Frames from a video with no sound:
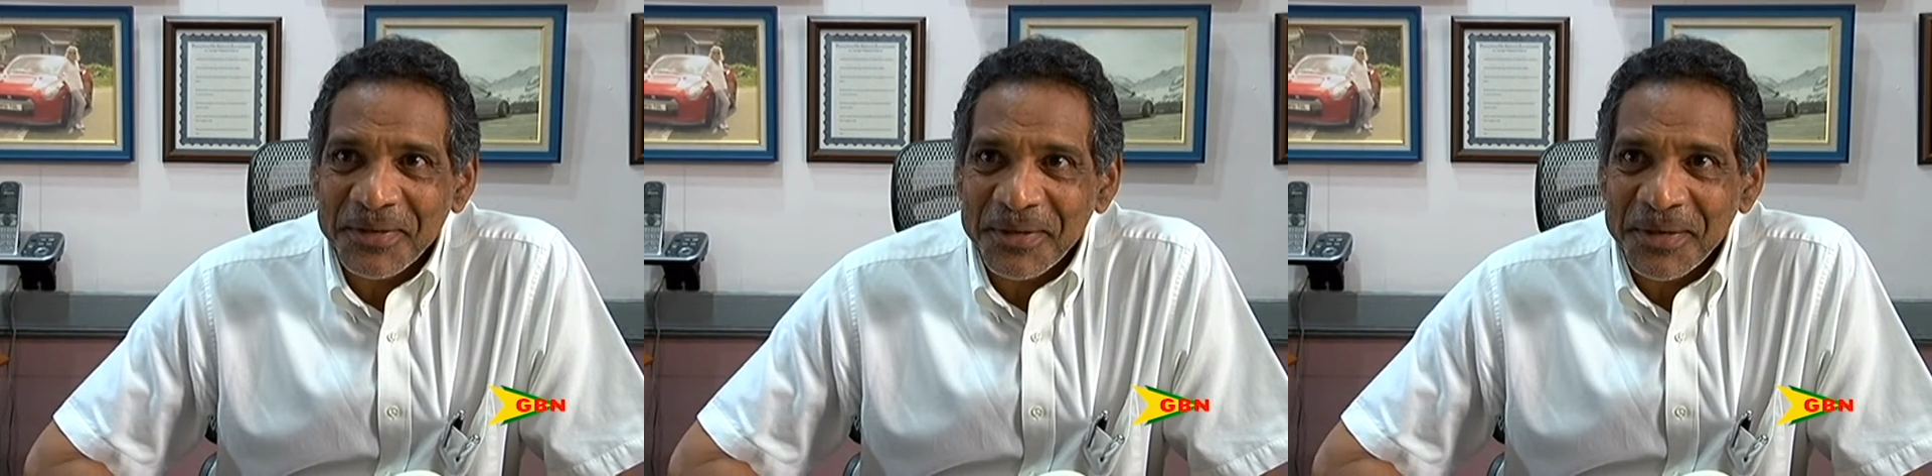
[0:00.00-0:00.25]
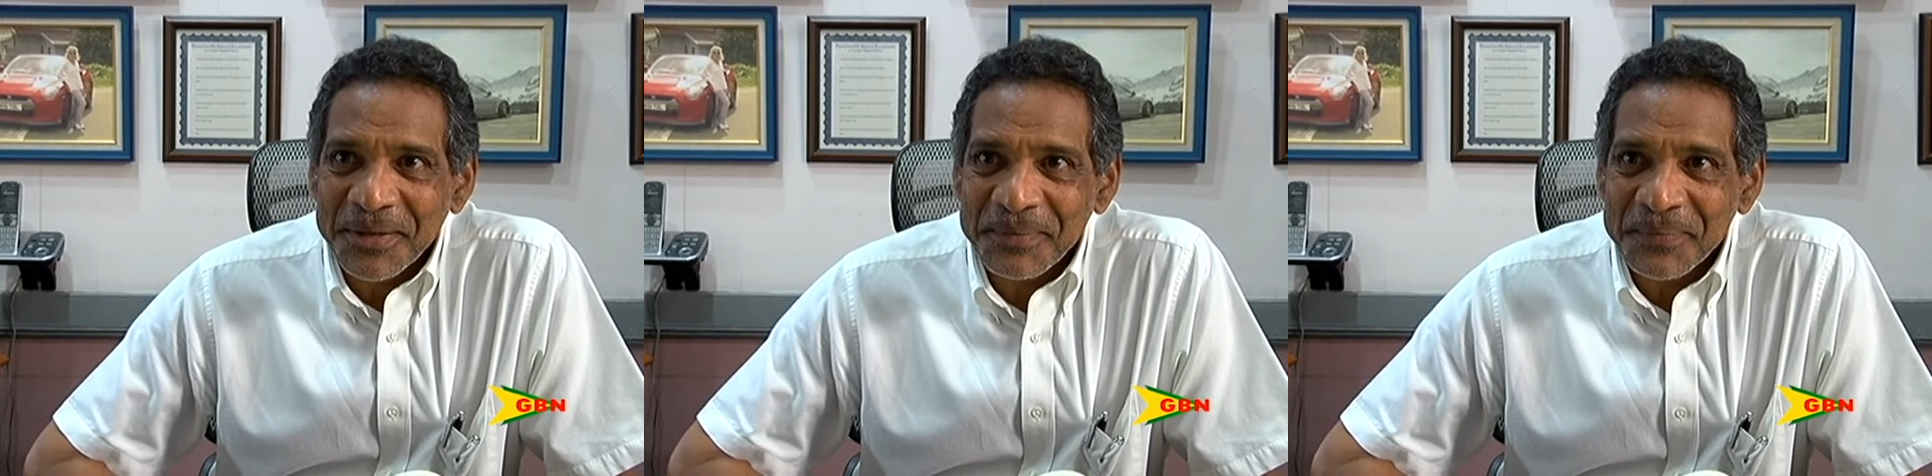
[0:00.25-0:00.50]

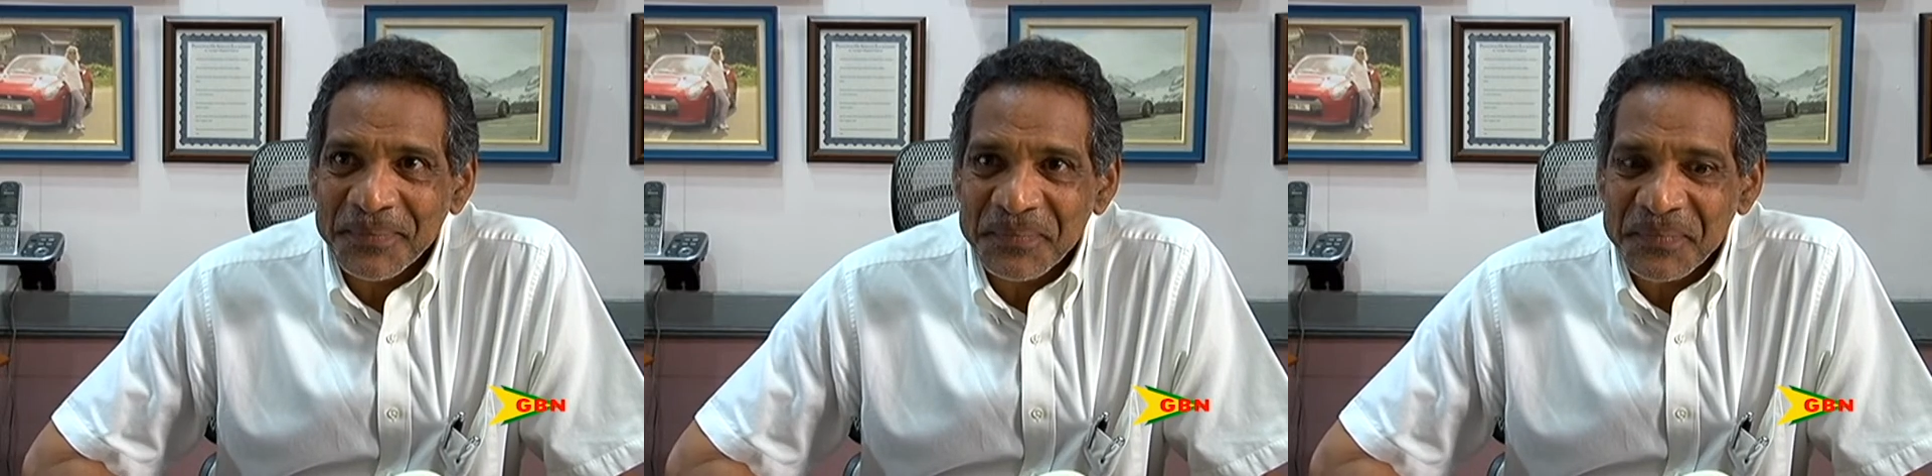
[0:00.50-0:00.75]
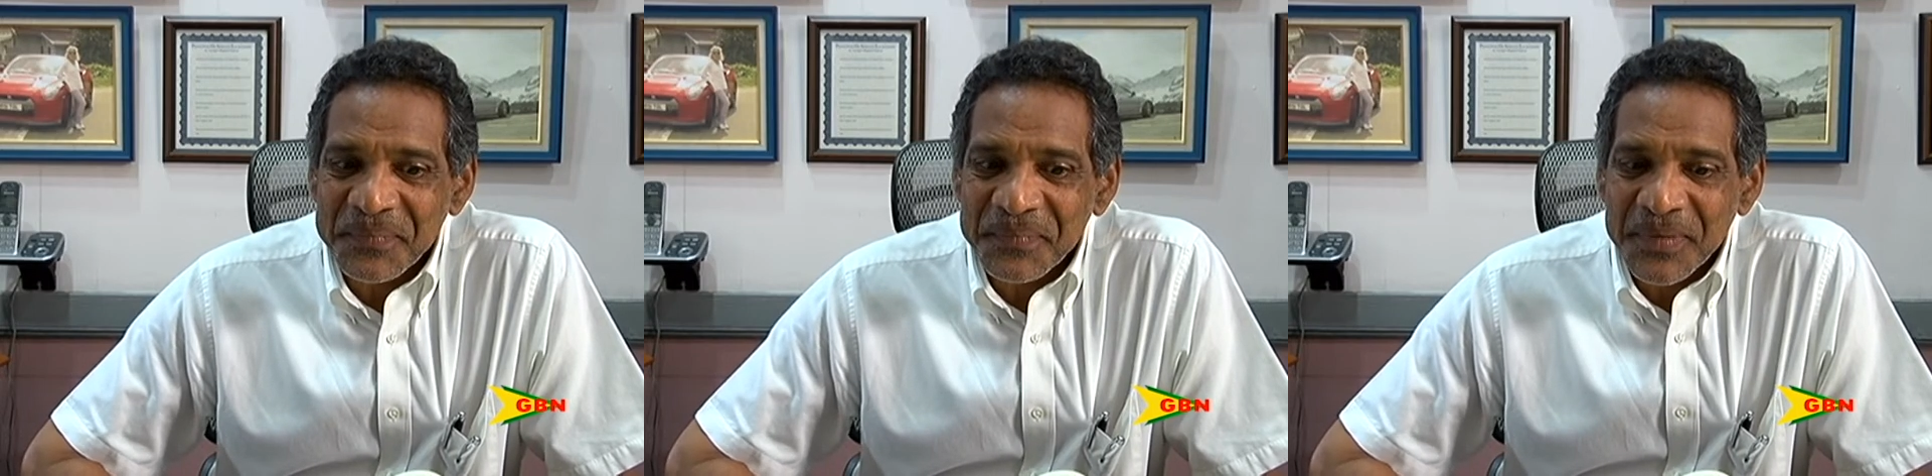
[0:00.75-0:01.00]
Yeah?
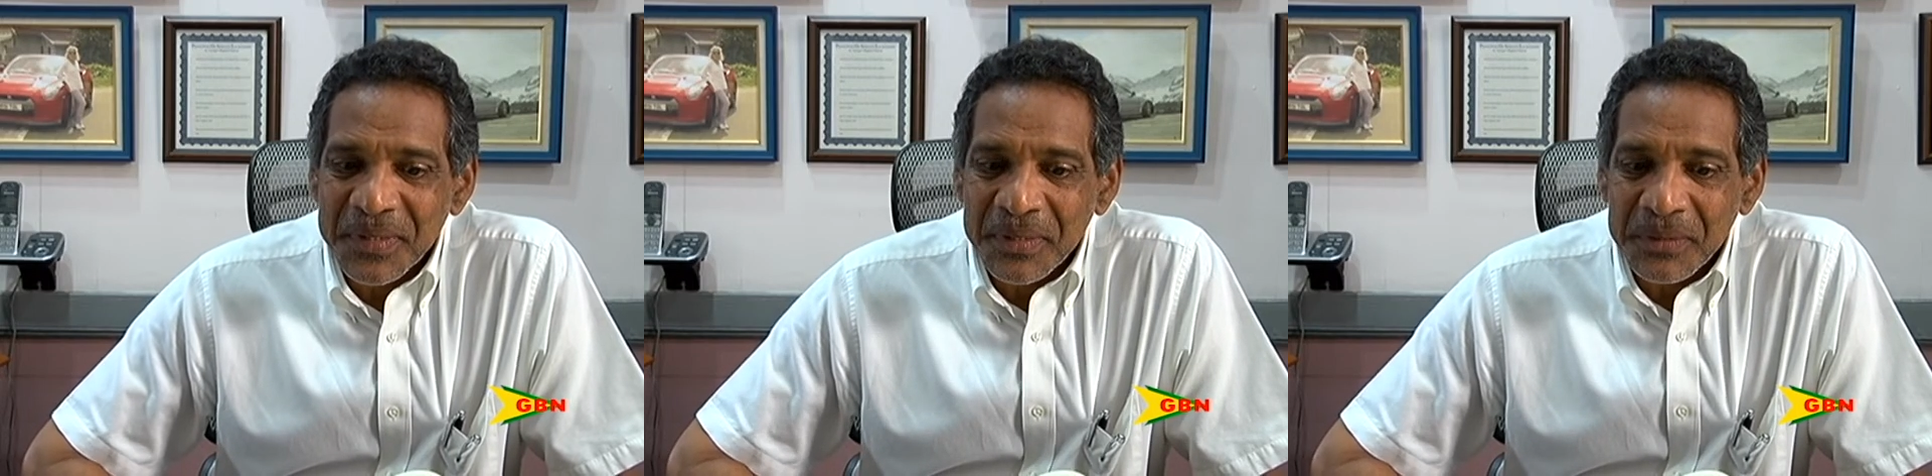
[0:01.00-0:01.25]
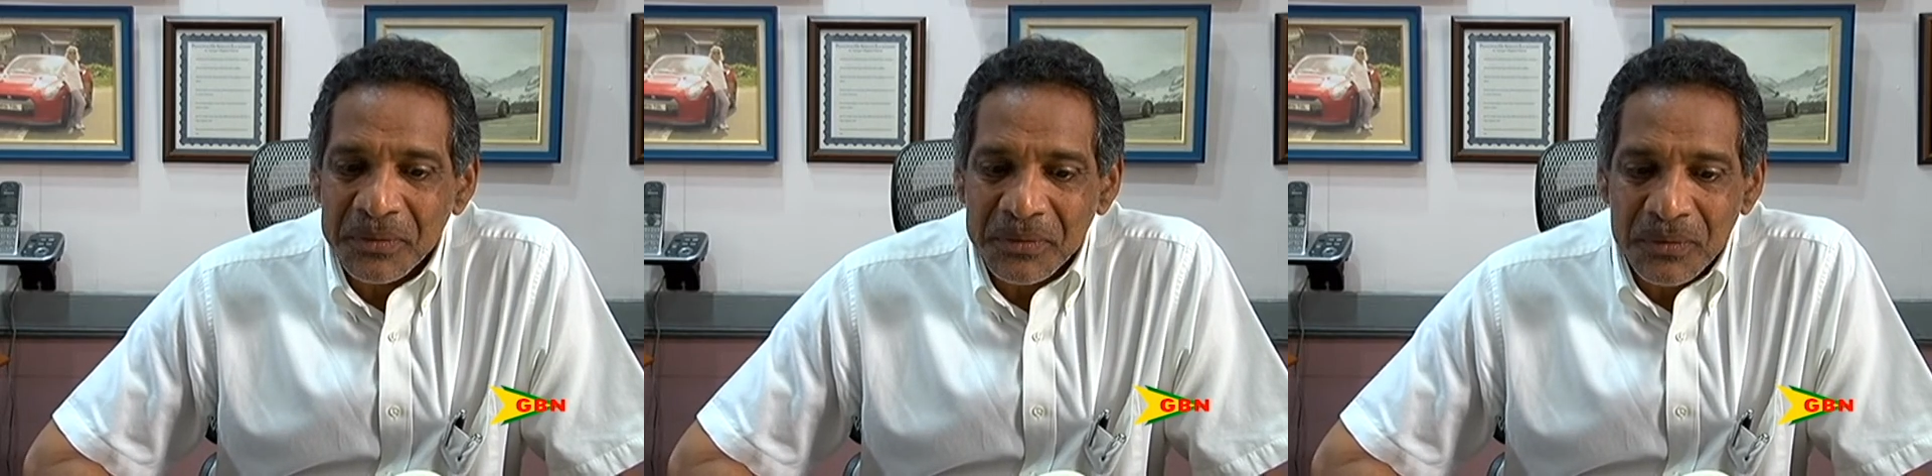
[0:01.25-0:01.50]

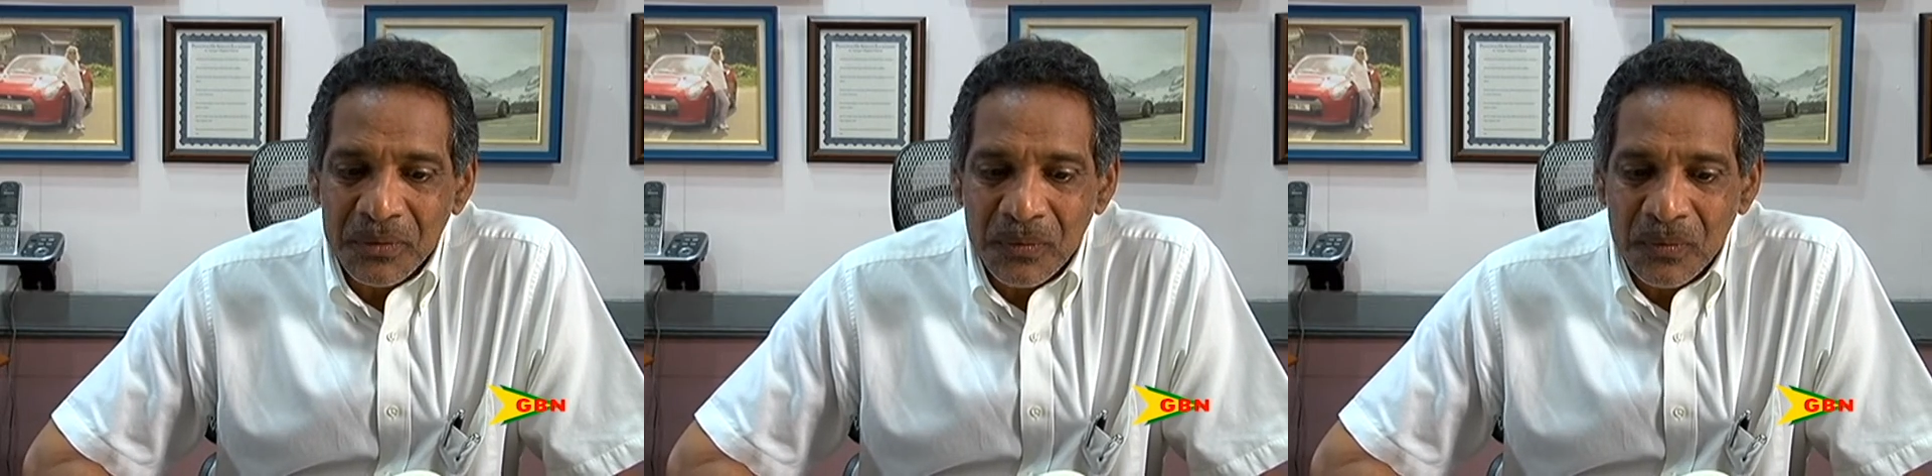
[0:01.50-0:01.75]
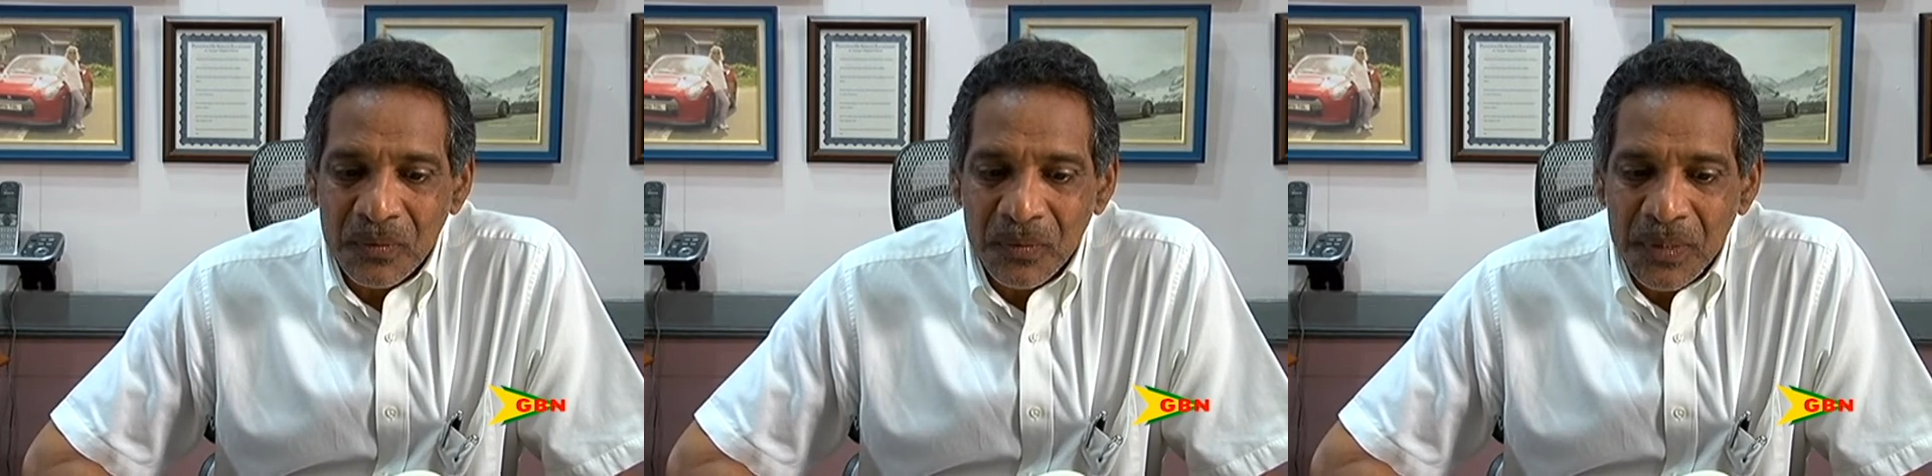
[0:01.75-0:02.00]

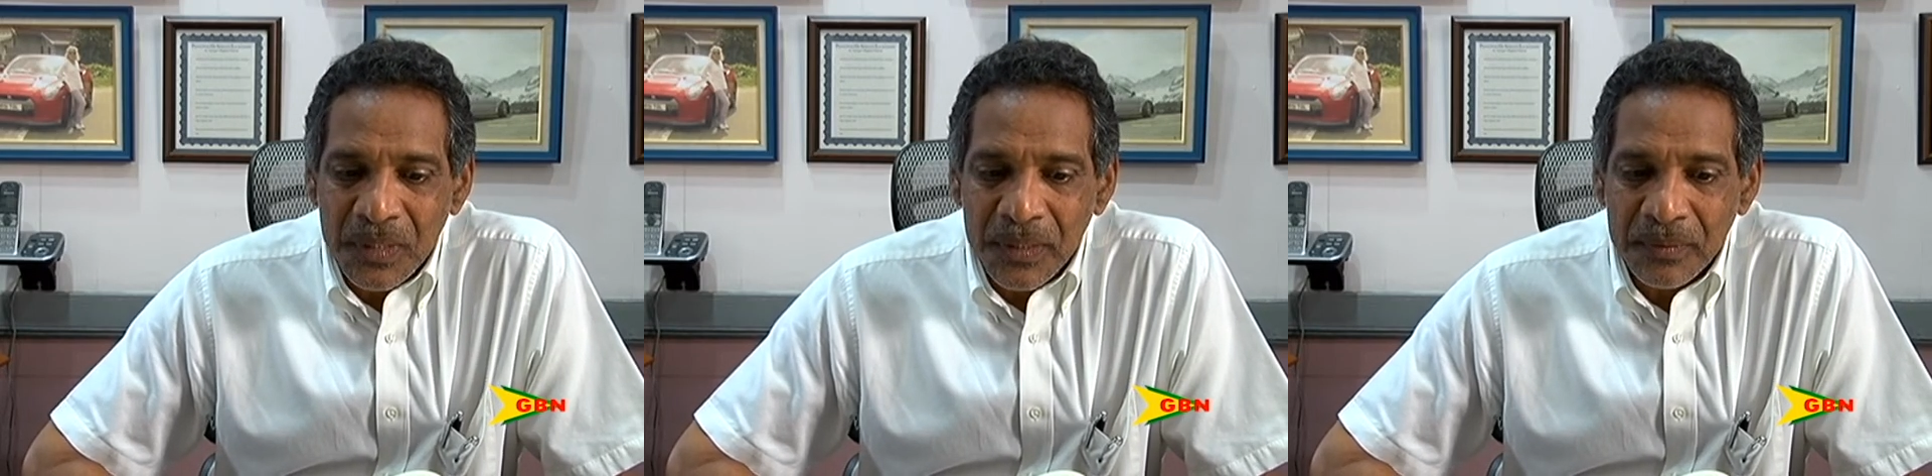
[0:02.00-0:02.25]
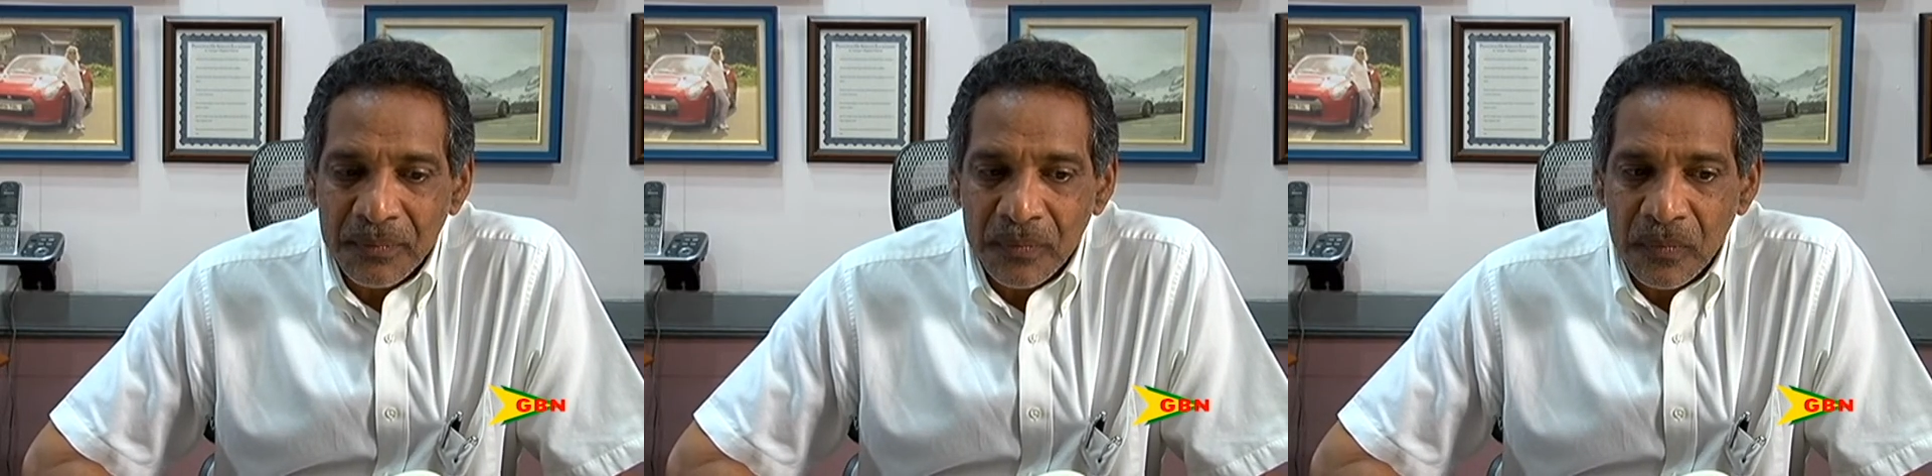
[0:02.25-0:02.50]

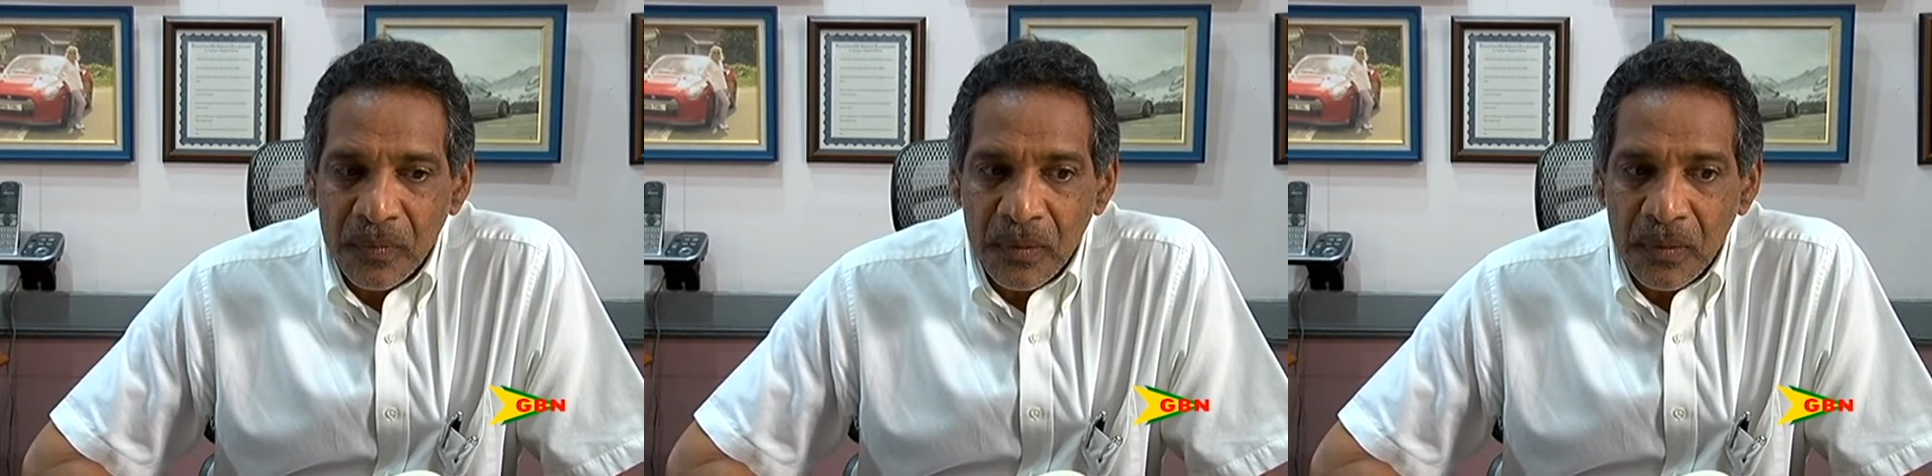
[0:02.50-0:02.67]
So